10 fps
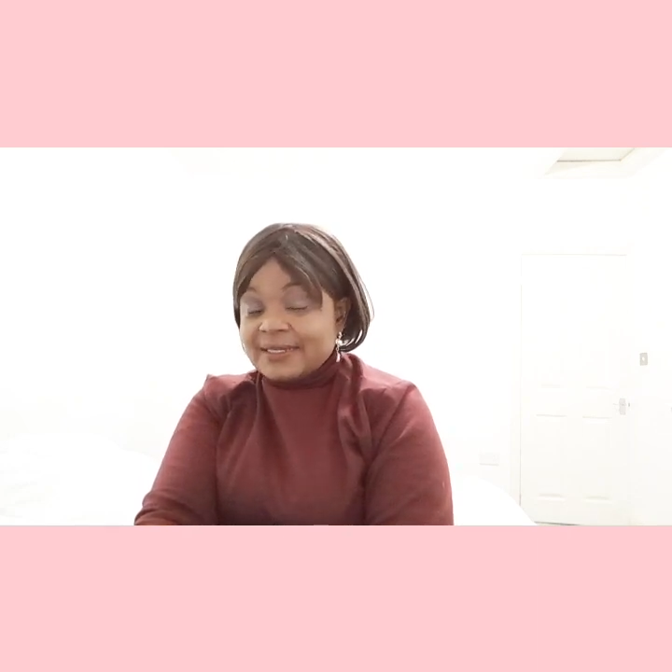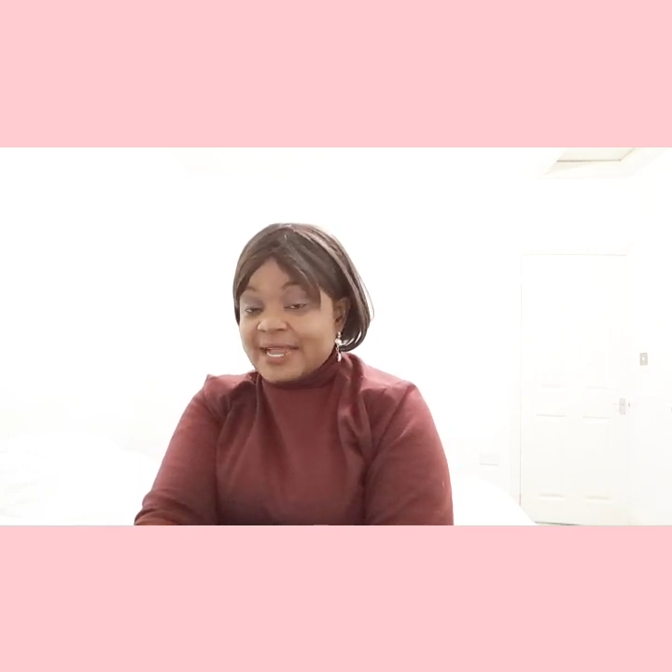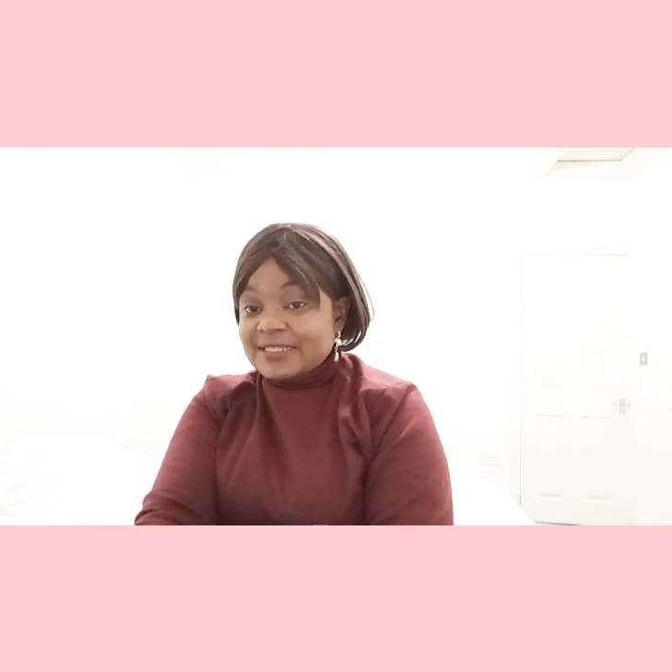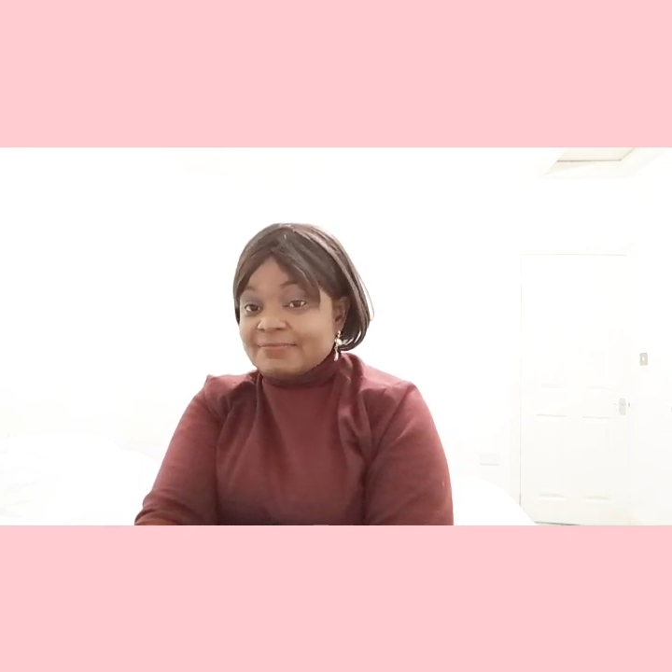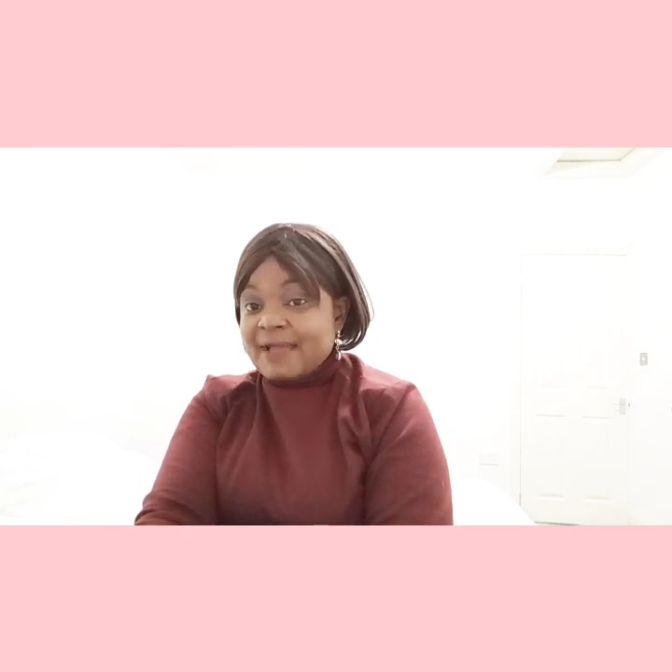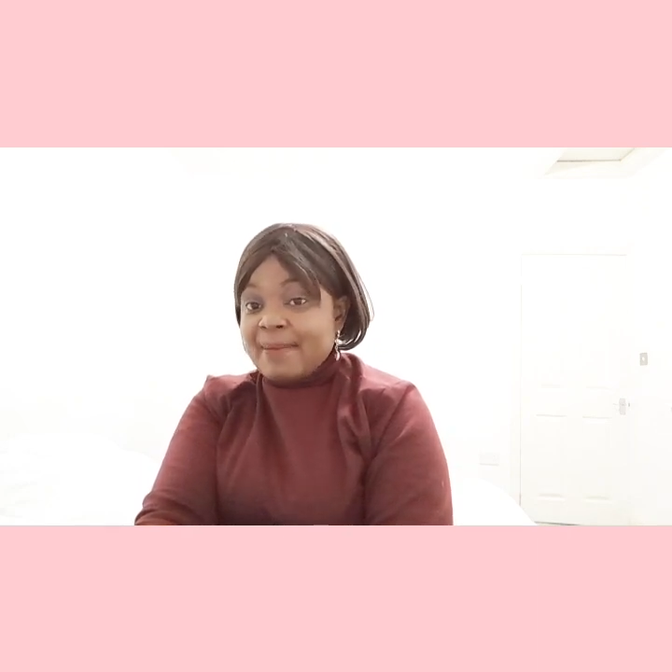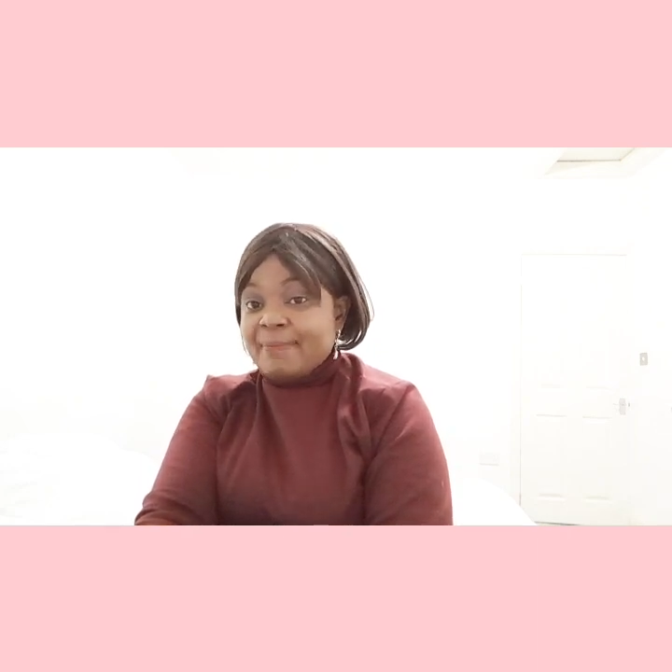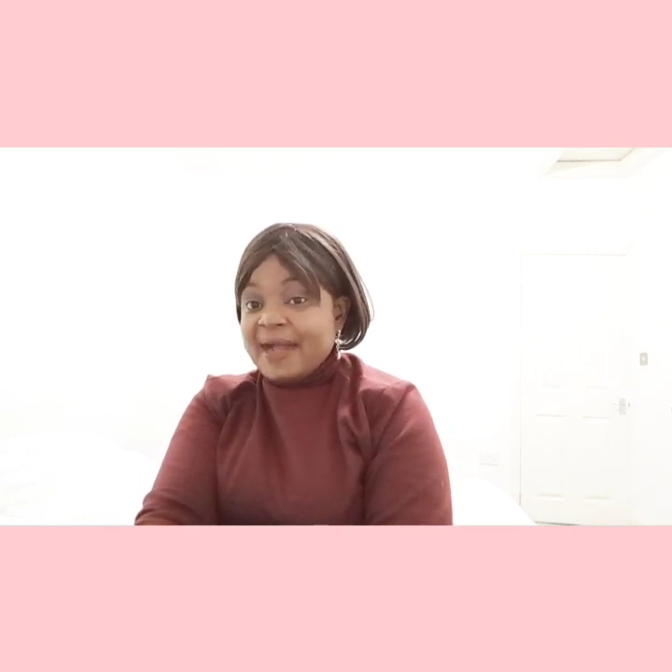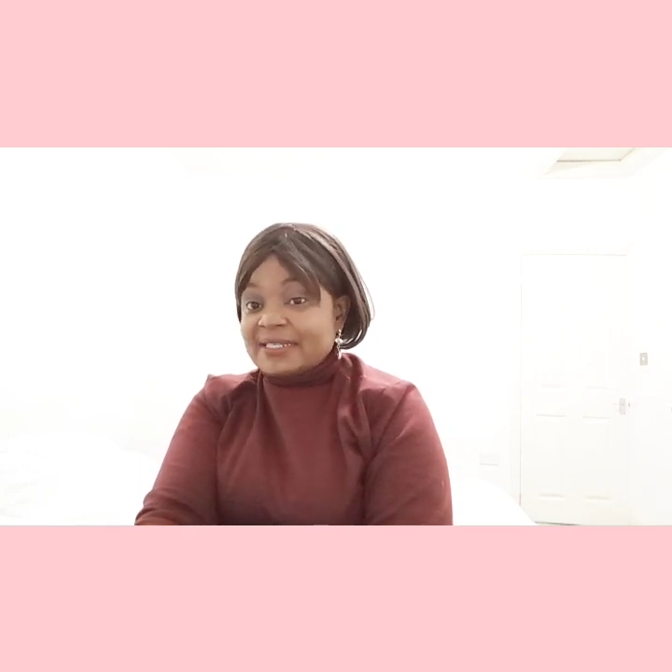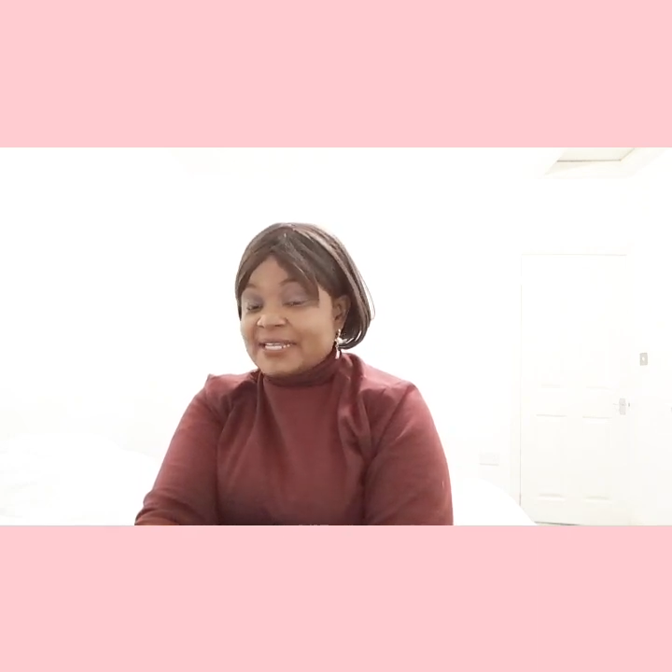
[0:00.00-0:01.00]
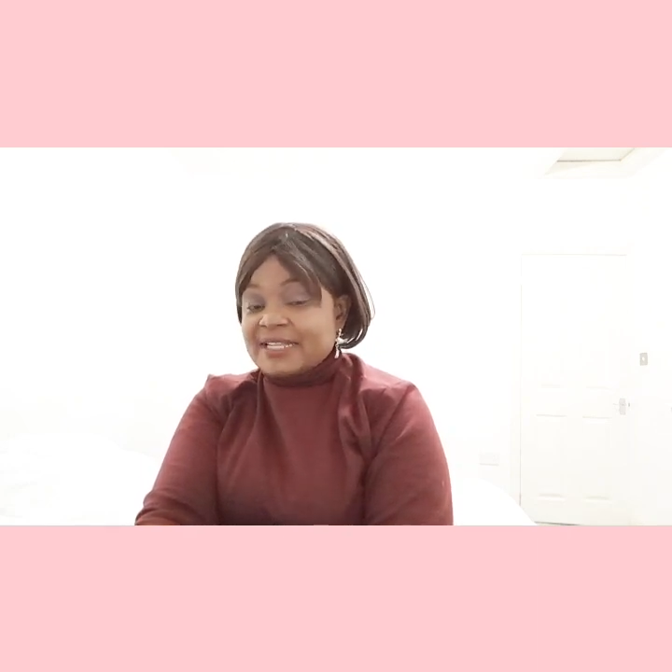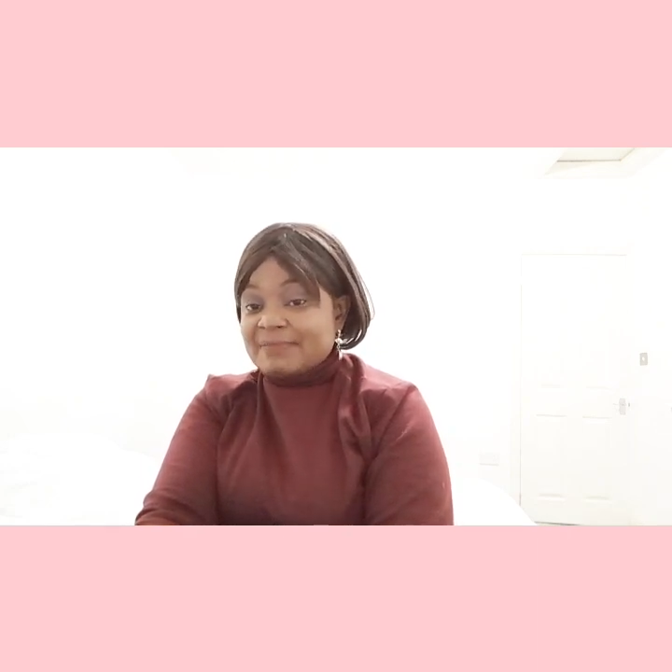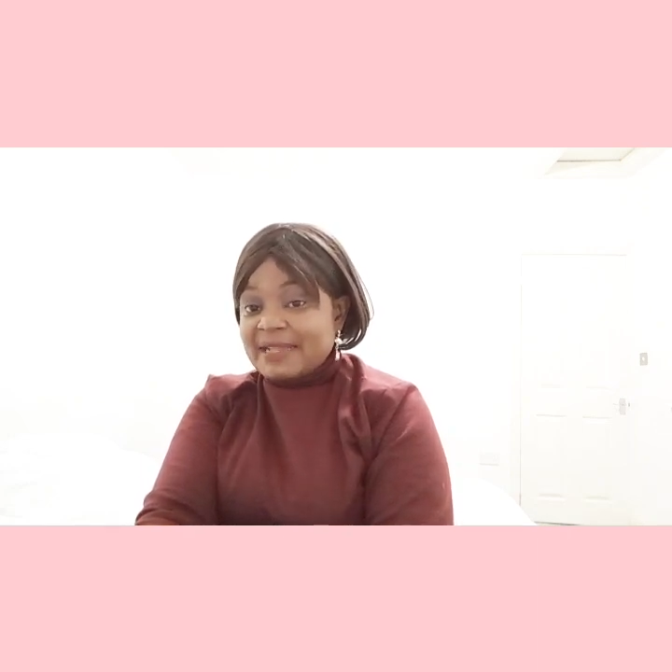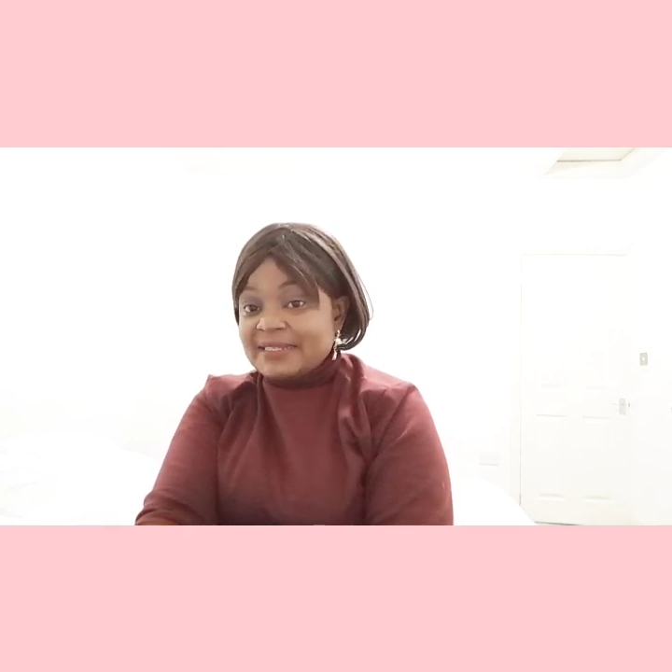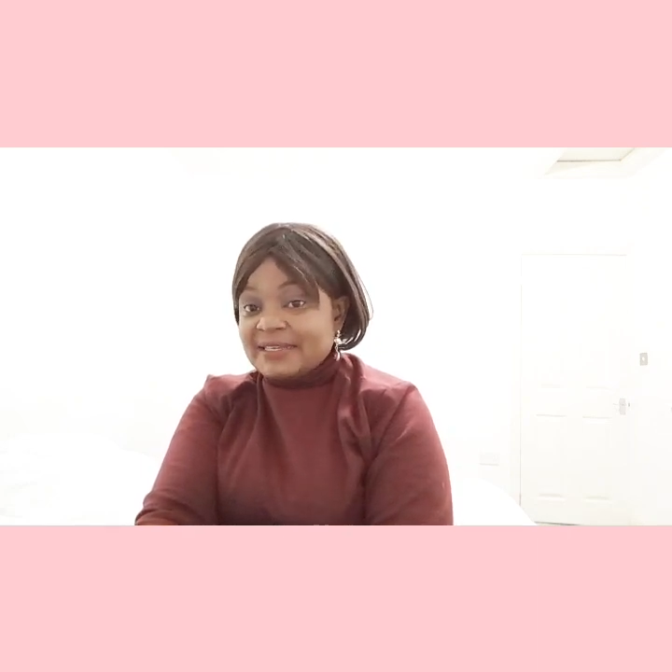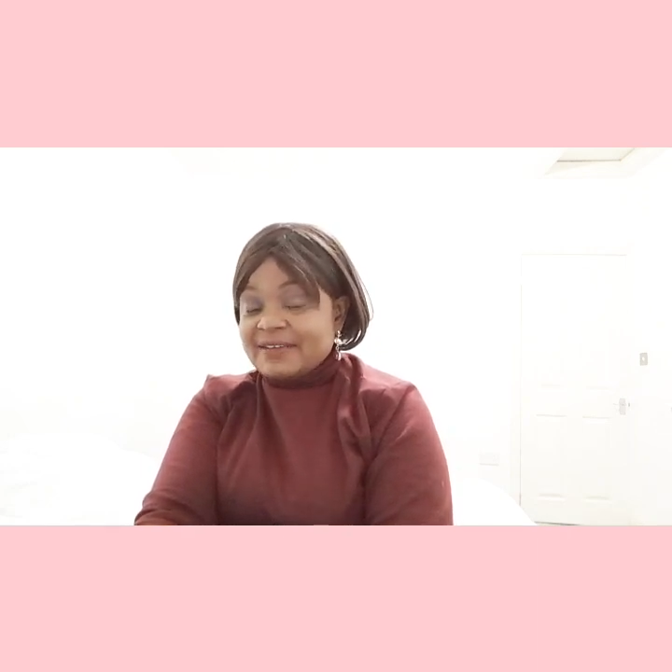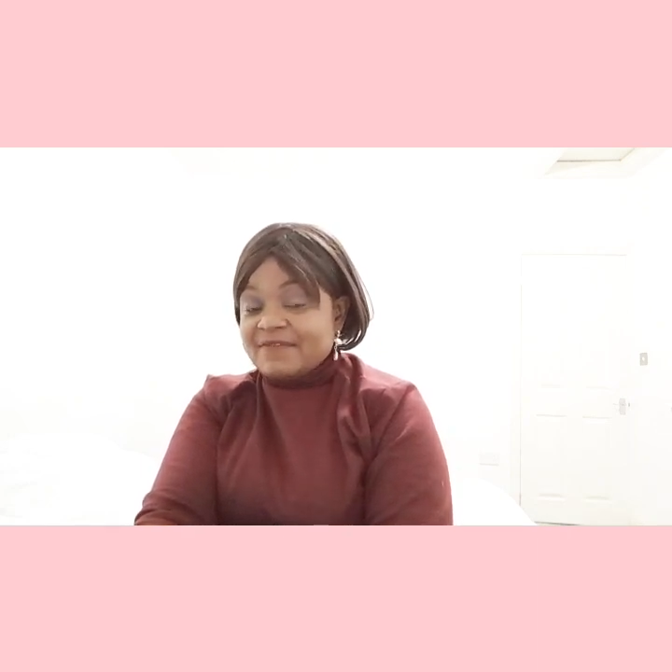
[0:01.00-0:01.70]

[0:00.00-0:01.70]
That's my bank statement